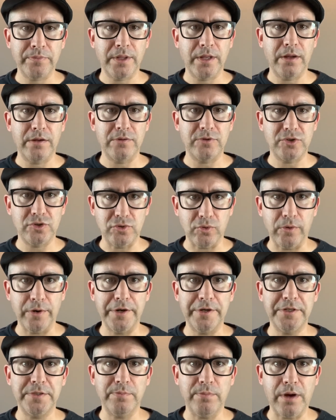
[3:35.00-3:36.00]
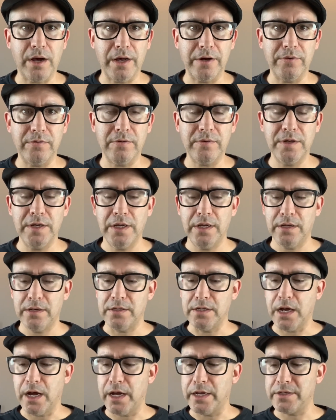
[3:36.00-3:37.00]
storage model,
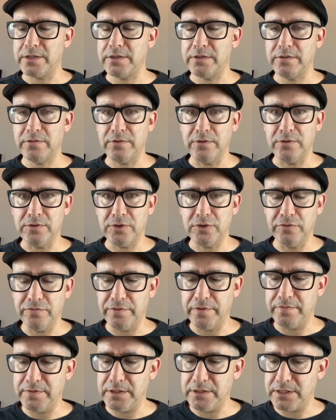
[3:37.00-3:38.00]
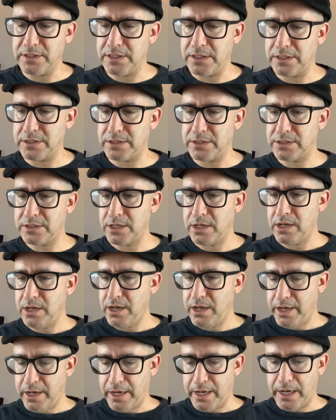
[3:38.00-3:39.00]
not the 256.
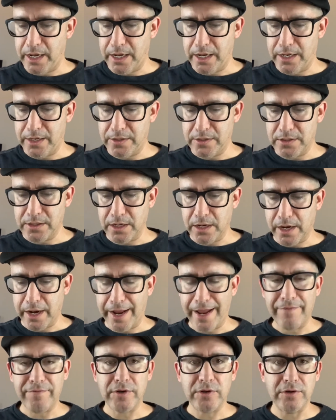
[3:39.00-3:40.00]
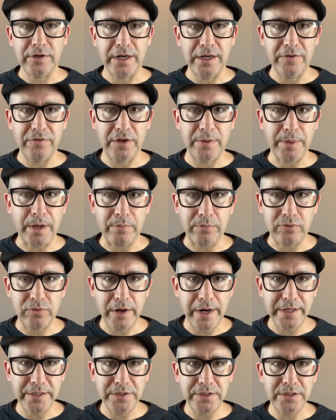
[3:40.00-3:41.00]
And I haven't heard anything about
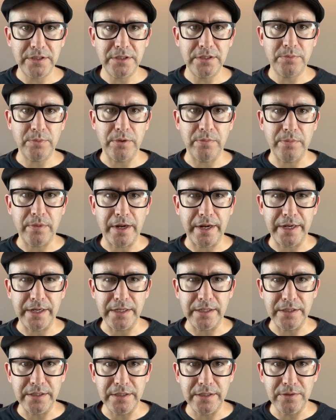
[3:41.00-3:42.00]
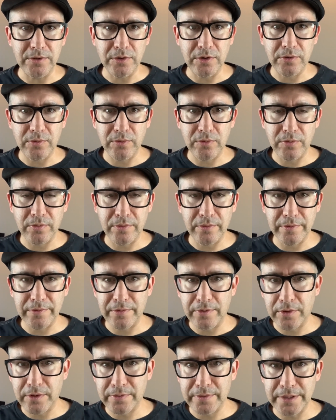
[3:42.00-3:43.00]
prices, but my
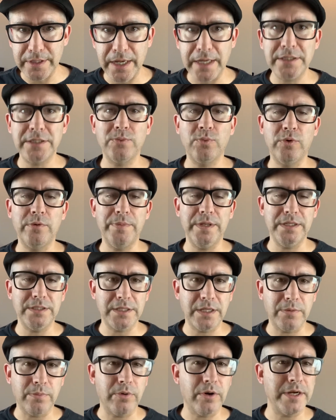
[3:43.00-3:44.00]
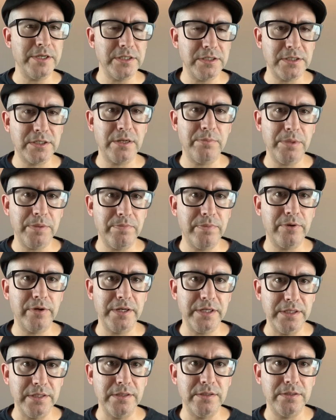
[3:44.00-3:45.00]
guess would be is that the pricing is going to be
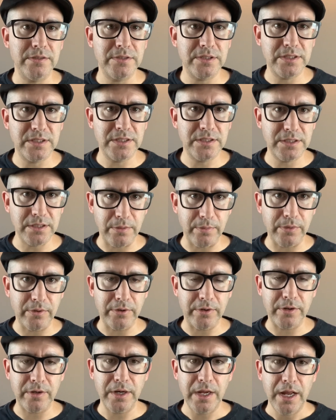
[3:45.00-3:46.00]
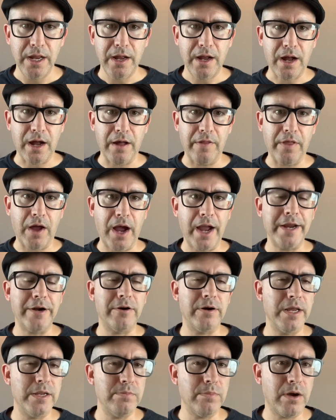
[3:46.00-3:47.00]
pretty similar. The
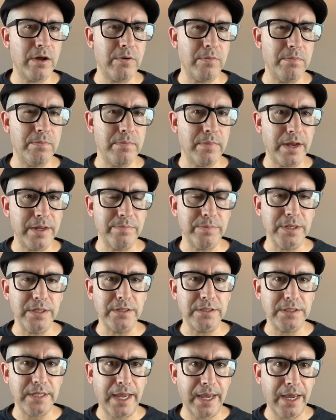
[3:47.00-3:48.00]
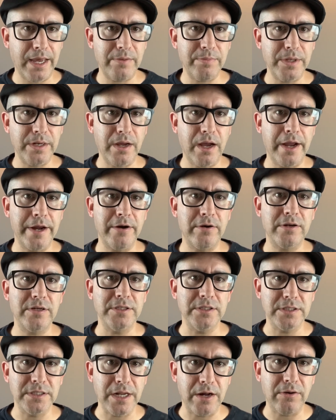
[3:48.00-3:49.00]
higher end model might be a tad bit higher because
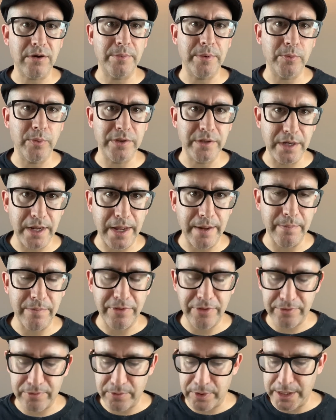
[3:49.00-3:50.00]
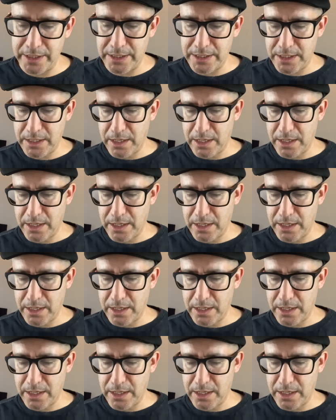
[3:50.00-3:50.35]
it's now coming with an M3.